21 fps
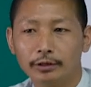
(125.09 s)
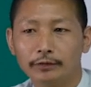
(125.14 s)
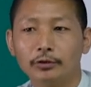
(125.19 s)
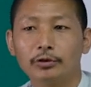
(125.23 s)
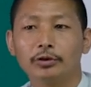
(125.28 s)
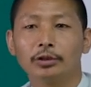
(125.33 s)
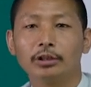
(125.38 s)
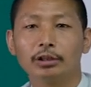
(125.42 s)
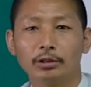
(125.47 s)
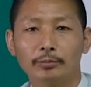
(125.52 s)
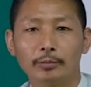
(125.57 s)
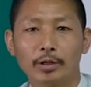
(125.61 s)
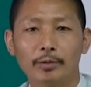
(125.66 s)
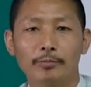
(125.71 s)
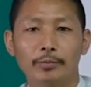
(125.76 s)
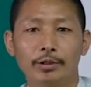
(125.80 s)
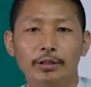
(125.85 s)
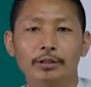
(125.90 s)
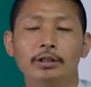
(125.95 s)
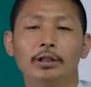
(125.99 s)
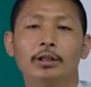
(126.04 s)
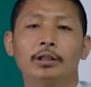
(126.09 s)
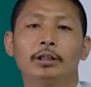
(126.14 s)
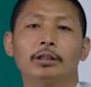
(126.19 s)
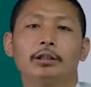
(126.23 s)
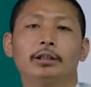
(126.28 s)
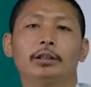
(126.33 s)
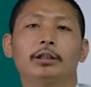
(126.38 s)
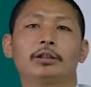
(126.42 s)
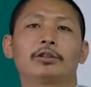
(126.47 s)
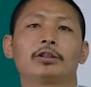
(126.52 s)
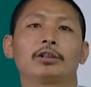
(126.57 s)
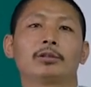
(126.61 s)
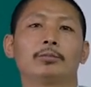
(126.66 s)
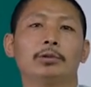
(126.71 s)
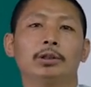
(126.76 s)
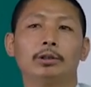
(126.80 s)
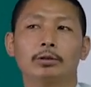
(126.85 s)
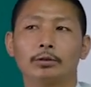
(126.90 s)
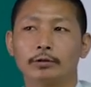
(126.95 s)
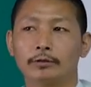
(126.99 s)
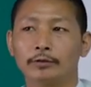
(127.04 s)
If you still remember, that is the
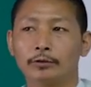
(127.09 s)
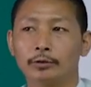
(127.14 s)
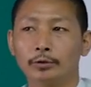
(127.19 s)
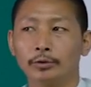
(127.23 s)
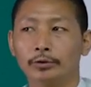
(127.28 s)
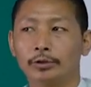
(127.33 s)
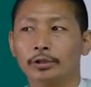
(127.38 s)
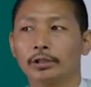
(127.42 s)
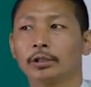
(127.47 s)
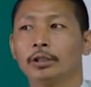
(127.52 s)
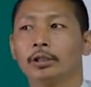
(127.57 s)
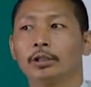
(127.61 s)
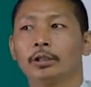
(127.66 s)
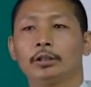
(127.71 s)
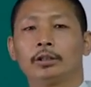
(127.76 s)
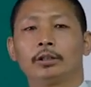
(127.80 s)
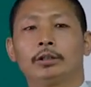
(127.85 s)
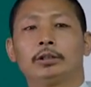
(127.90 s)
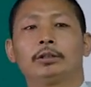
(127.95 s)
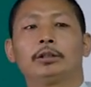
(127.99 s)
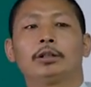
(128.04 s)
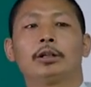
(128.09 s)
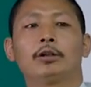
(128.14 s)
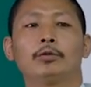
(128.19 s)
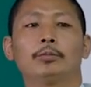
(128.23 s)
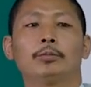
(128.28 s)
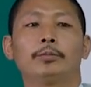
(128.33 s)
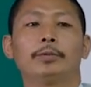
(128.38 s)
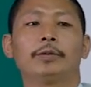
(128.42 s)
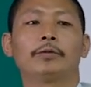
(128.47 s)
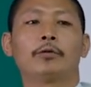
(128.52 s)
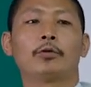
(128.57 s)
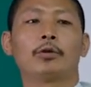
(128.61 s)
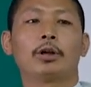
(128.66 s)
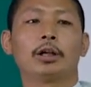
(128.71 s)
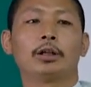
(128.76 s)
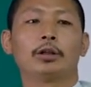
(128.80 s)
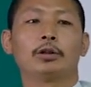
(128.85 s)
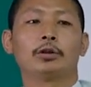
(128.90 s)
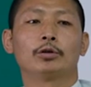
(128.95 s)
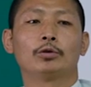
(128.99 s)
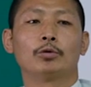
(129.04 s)
meaning of good. Now, before
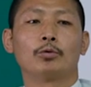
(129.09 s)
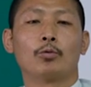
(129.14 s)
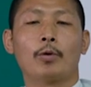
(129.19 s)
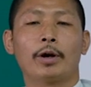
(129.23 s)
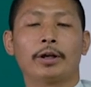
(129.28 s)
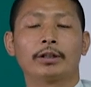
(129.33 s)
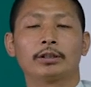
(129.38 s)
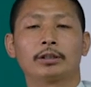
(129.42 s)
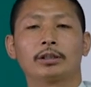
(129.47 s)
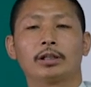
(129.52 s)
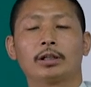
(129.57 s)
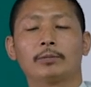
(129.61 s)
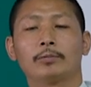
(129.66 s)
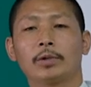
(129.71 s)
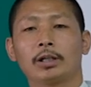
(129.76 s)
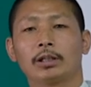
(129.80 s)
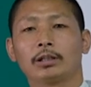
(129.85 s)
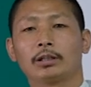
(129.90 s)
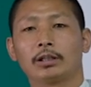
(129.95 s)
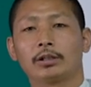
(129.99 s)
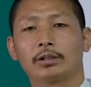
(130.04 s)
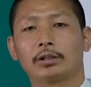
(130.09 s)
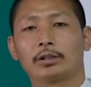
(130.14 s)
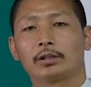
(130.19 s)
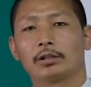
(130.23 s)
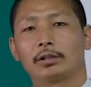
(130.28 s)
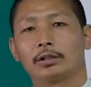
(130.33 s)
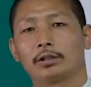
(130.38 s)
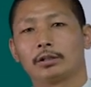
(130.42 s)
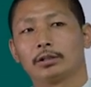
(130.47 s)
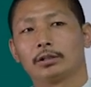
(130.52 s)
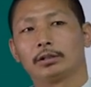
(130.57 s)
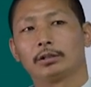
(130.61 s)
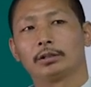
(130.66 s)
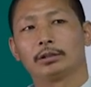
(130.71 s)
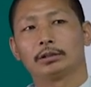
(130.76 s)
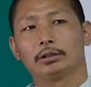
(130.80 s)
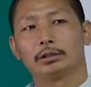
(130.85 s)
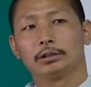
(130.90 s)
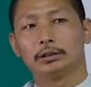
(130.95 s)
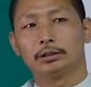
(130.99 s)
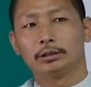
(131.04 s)
I winded up my class
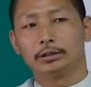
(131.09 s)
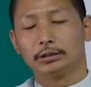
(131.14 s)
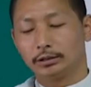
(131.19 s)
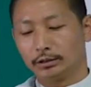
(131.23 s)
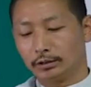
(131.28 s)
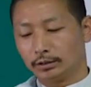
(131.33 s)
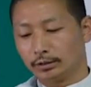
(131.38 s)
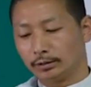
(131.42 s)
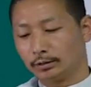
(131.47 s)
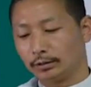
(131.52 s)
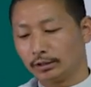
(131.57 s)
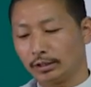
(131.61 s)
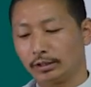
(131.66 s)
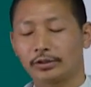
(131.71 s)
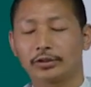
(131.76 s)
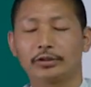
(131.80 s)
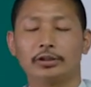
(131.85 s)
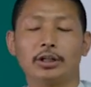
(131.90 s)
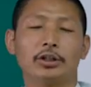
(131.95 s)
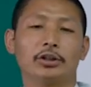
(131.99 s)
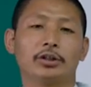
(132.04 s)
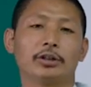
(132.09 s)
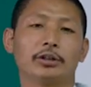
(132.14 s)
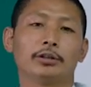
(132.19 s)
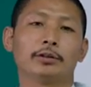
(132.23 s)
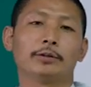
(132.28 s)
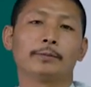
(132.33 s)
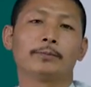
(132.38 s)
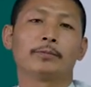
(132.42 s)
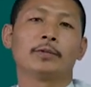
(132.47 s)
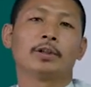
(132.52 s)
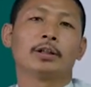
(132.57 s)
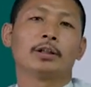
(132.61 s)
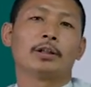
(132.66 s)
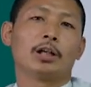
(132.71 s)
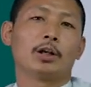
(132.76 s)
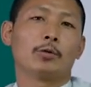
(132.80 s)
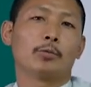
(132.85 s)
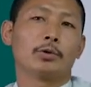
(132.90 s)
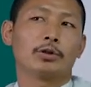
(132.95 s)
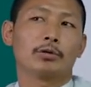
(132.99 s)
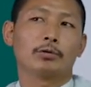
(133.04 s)
uh, in the last session,
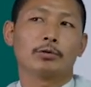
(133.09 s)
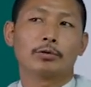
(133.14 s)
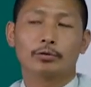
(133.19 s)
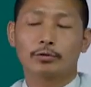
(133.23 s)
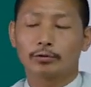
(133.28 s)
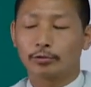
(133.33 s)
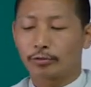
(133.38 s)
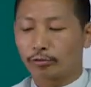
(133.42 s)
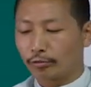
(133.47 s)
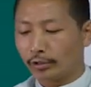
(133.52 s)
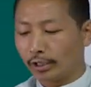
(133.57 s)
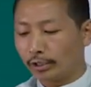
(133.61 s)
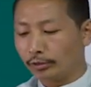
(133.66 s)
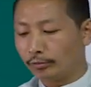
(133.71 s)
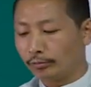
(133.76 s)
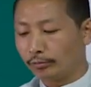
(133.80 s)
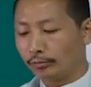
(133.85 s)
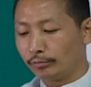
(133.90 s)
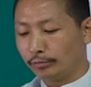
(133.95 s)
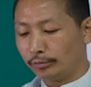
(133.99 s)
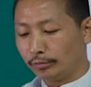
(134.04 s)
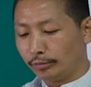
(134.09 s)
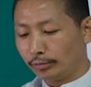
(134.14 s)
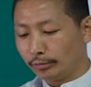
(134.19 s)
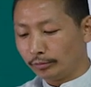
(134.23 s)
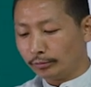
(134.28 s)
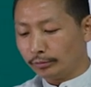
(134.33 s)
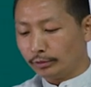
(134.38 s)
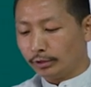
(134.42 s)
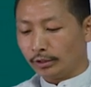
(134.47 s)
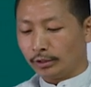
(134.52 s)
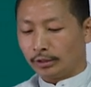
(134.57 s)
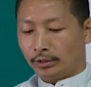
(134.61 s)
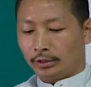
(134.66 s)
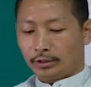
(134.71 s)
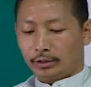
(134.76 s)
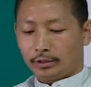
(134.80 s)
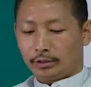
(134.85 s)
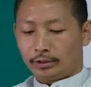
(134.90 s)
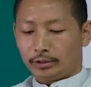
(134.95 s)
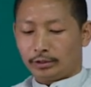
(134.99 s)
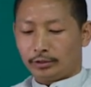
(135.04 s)
I was also trying to, you know,
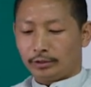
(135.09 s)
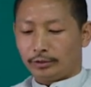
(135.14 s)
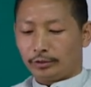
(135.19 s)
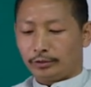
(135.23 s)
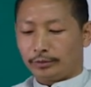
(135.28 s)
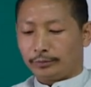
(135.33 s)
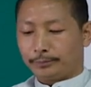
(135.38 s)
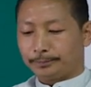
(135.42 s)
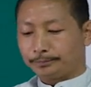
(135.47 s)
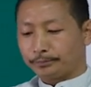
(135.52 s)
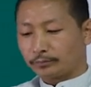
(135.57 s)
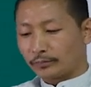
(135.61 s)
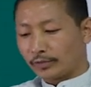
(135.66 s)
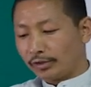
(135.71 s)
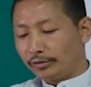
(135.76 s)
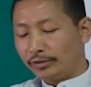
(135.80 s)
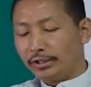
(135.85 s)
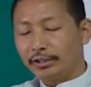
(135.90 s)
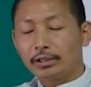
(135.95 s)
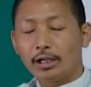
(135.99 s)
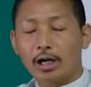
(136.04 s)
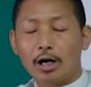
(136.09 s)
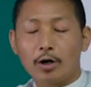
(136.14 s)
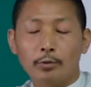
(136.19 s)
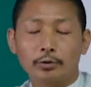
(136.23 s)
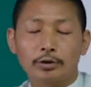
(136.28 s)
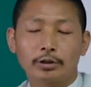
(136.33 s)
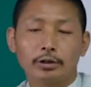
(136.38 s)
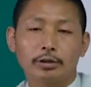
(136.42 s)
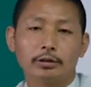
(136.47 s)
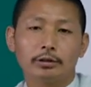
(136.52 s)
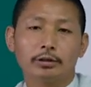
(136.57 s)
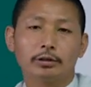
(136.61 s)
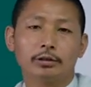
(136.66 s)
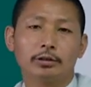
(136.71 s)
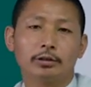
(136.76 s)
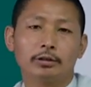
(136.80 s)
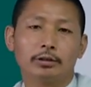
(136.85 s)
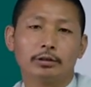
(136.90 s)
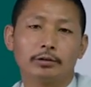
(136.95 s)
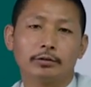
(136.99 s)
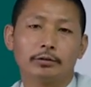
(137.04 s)
uh, read out
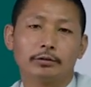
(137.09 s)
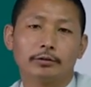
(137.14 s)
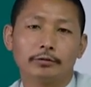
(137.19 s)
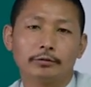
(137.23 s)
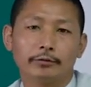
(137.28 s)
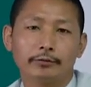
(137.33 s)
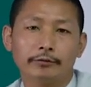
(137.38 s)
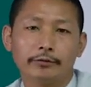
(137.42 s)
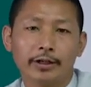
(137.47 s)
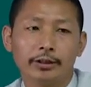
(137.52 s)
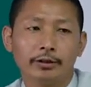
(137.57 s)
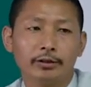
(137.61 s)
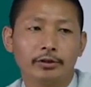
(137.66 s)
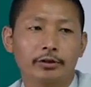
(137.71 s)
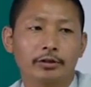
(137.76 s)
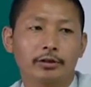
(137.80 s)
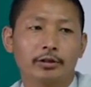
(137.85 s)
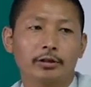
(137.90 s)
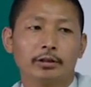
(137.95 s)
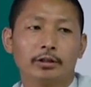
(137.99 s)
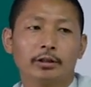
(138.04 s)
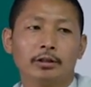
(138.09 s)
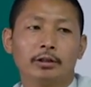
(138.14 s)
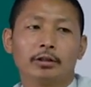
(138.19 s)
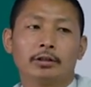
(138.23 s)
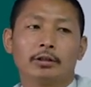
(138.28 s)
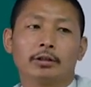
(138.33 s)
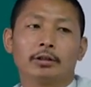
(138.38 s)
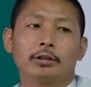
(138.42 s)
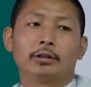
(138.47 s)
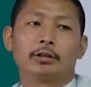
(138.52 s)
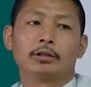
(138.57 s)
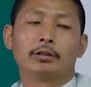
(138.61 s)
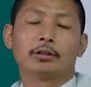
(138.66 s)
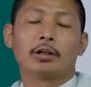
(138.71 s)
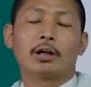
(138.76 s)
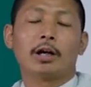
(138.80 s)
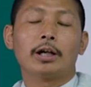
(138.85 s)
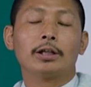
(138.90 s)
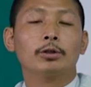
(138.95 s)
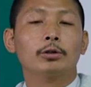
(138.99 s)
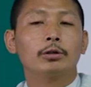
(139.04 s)
the various uh,
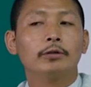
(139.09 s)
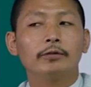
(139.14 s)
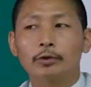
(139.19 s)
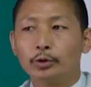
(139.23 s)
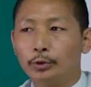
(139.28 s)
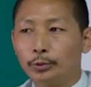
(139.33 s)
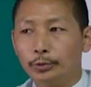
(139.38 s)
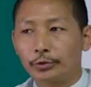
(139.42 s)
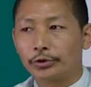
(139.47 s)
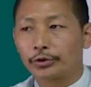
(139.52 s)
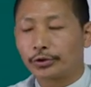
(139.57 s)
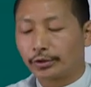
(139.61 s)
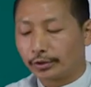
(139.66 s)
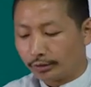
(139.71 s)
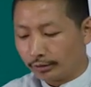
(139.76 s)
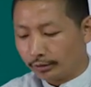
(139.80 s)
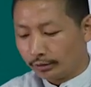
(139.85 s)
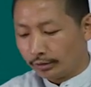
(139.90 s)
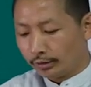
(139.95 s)
kinds of goods.